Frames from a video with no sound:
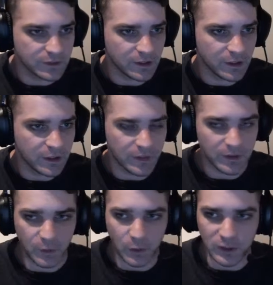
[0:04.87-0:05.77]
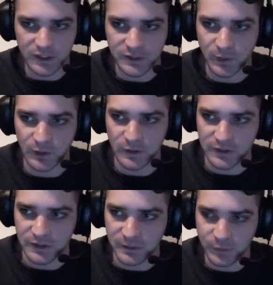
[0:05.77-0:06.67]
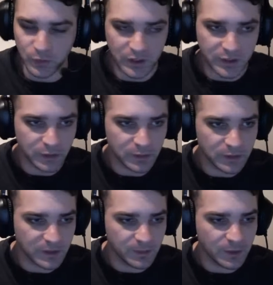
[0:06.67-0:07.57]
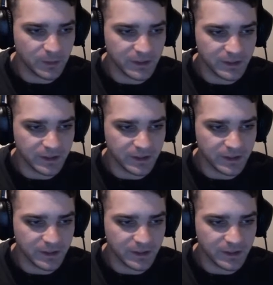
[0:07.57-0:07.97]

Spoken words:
I think all his models are pretty cool at the moment.